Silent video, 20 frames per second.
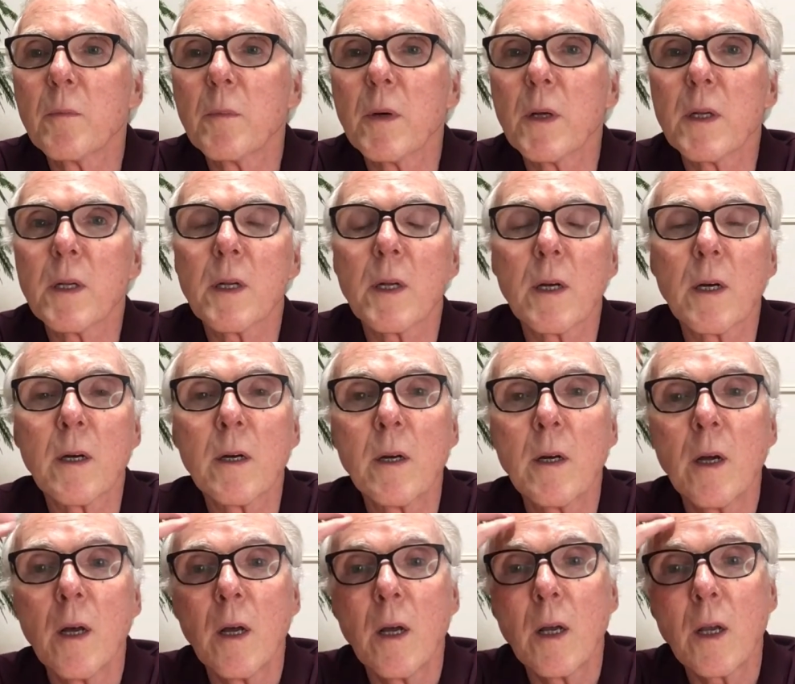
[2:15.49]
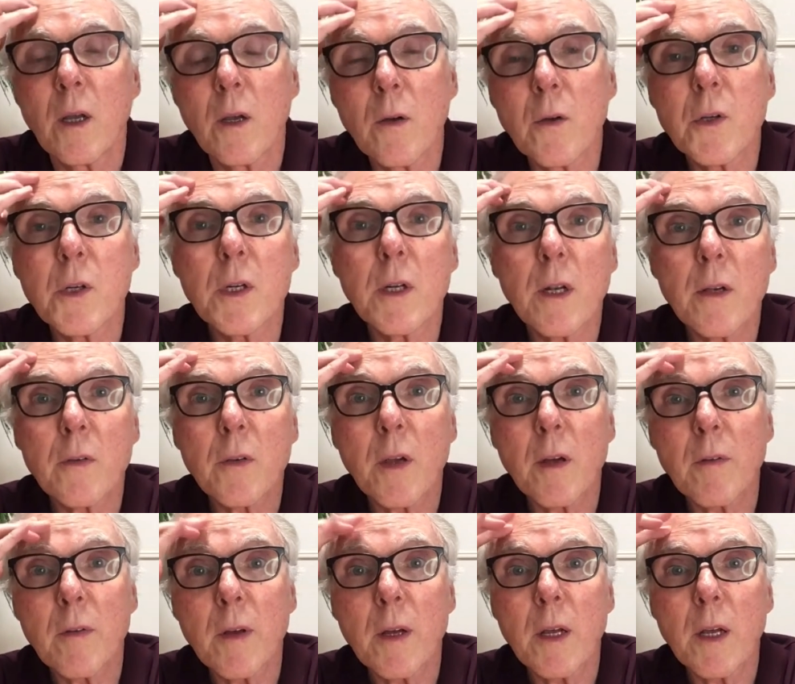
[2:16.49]
But Kyuchi does
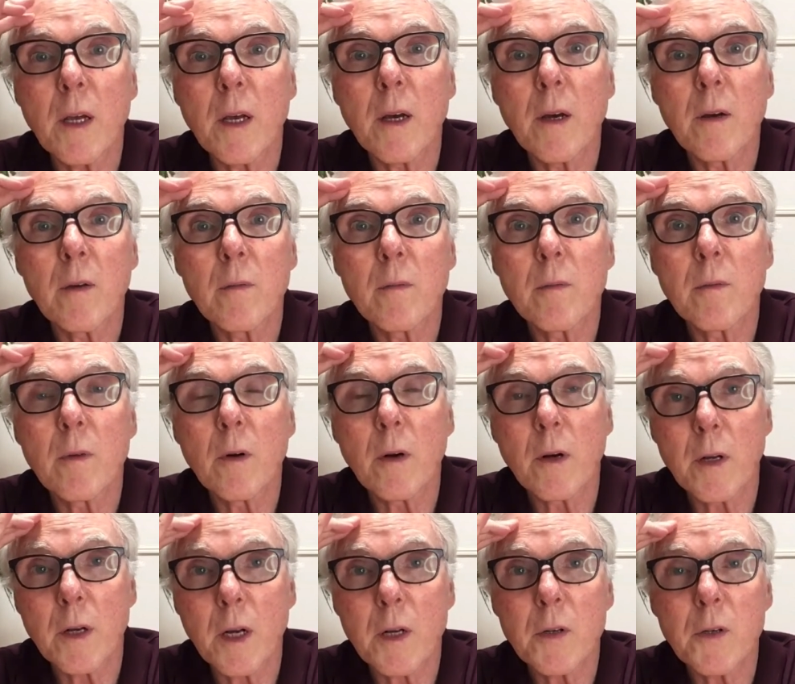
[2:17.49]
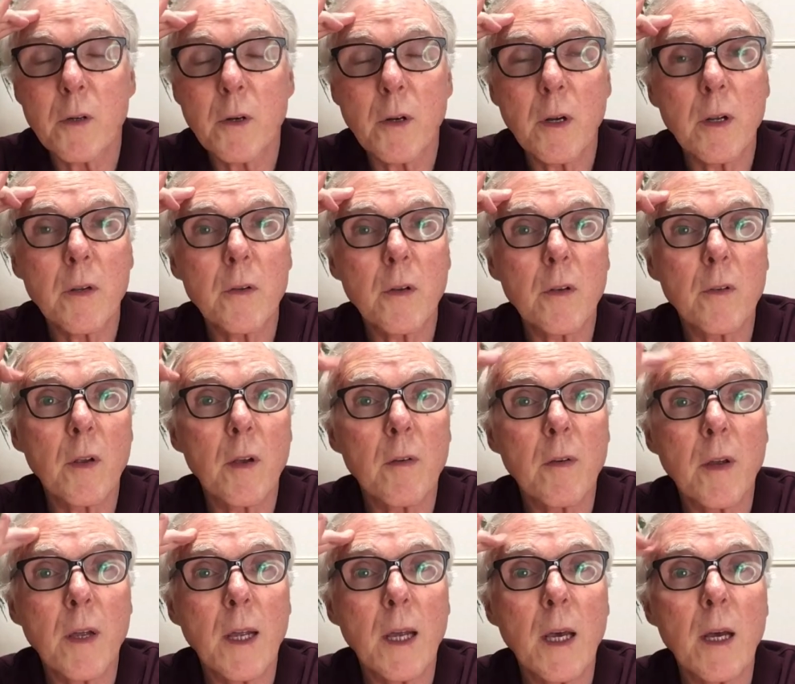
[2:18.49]
have or Hitachino Nest does have
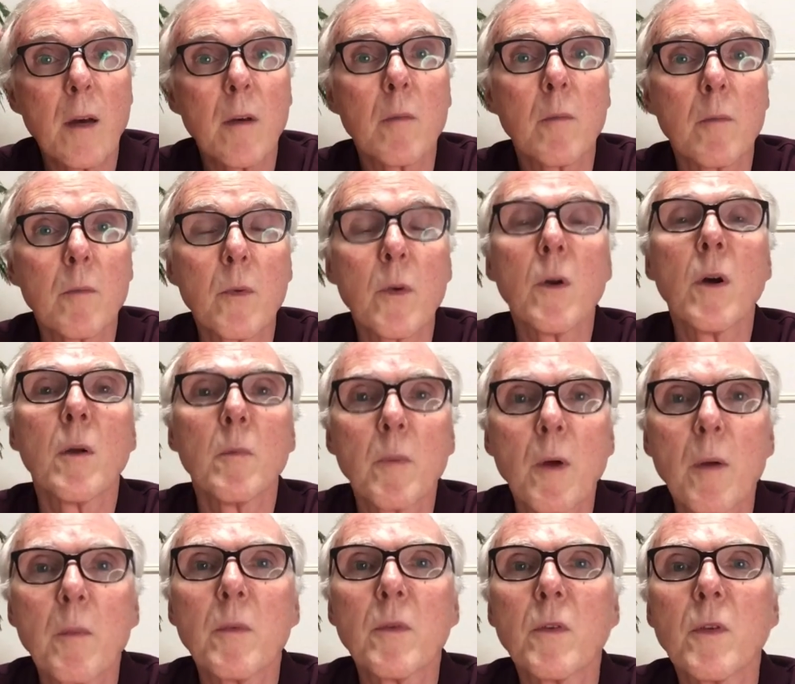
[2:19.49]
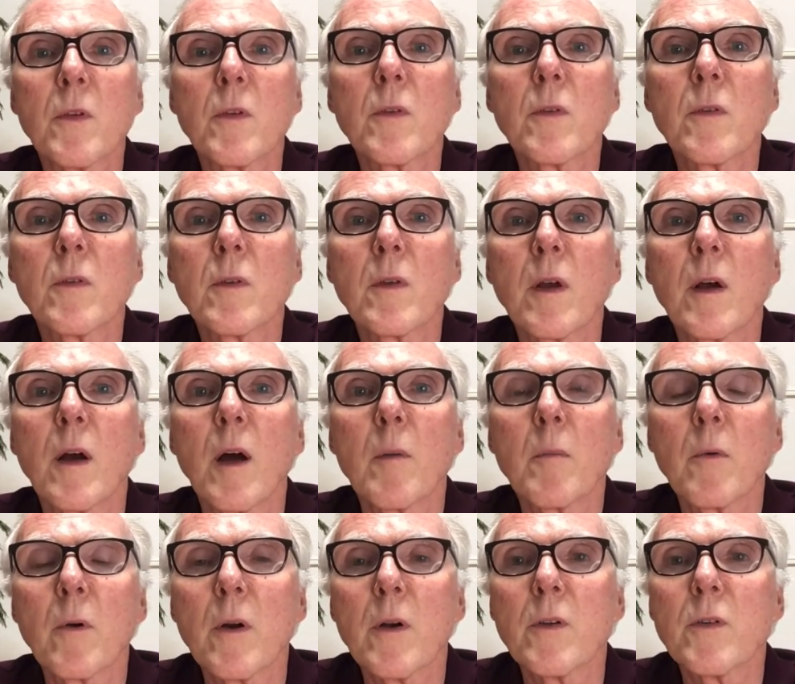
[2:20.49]
a brew on premises
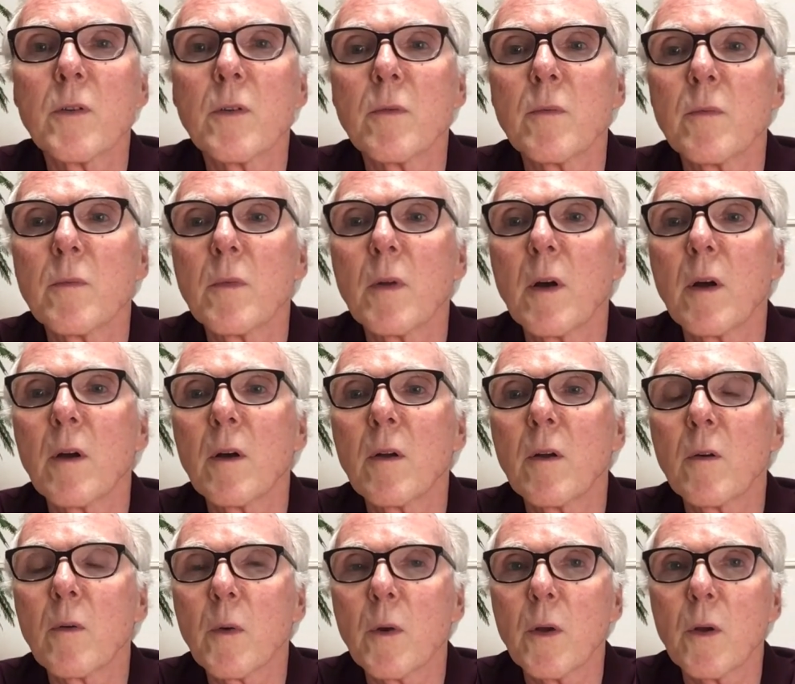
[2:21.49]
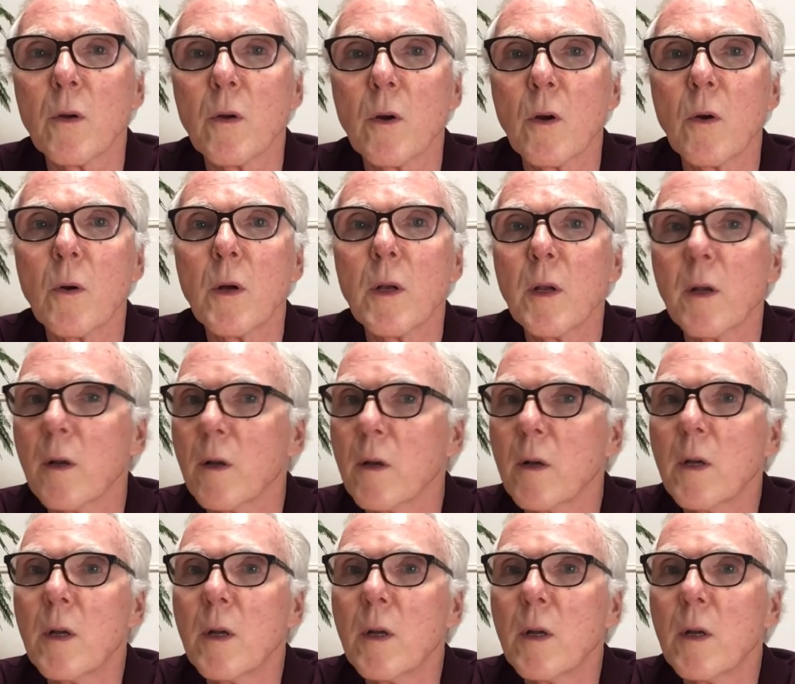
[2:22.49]
operation, where you can go in and